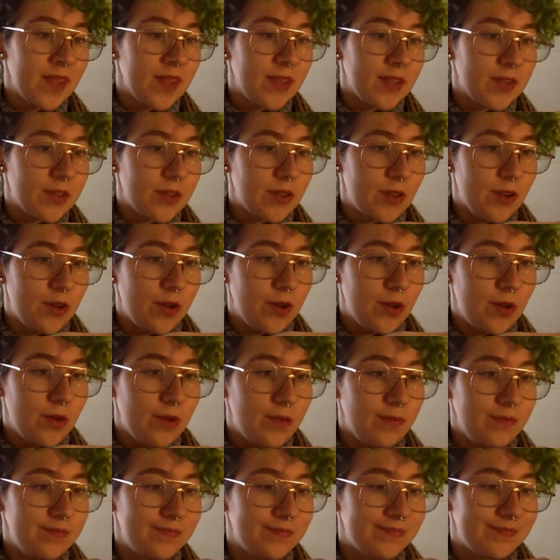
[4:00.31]

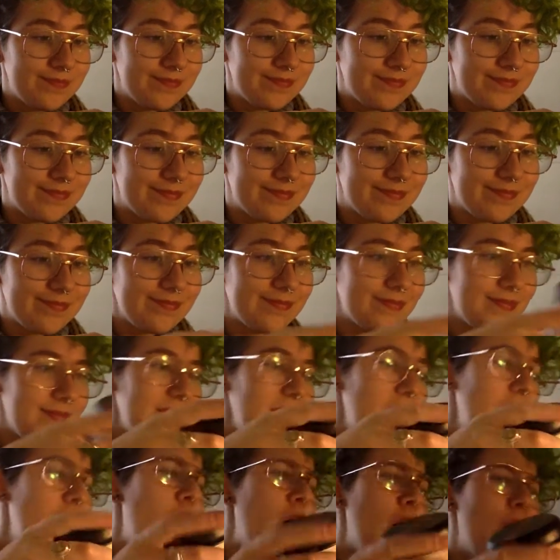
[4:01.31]
so,
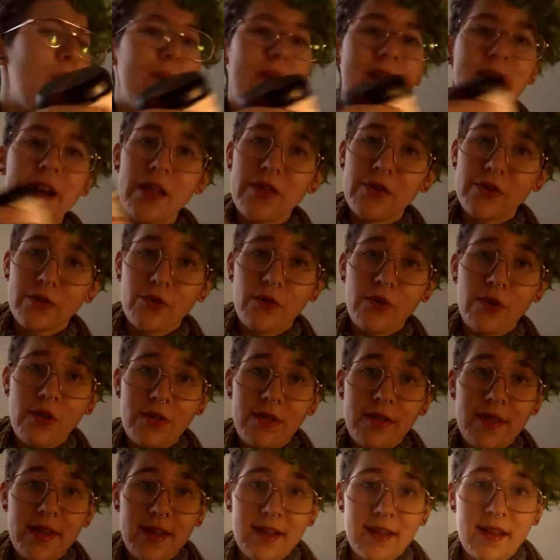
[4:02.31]
oh, and another cool
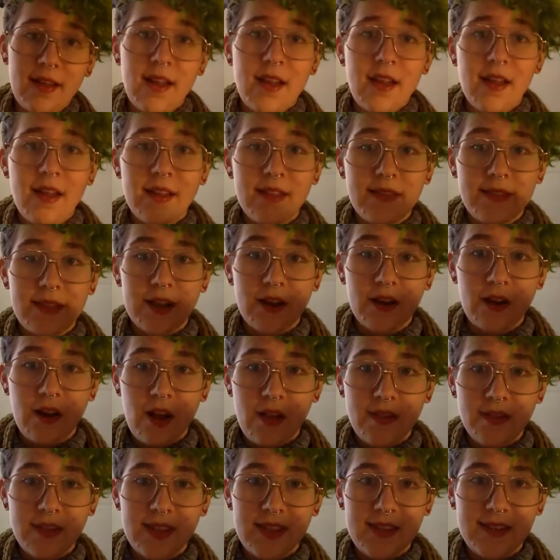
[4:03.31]
thing that are
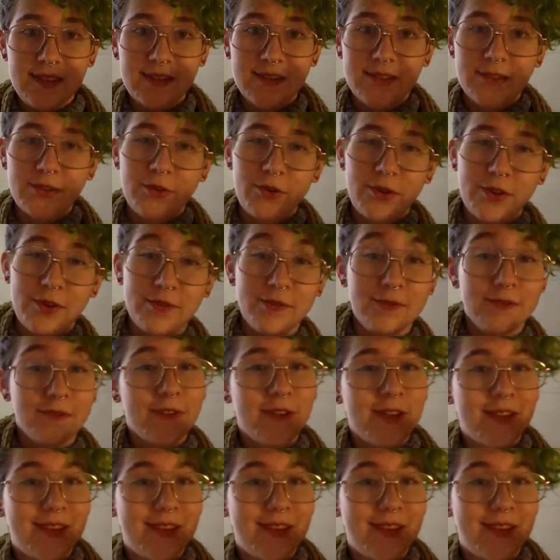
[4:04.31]
on these sort of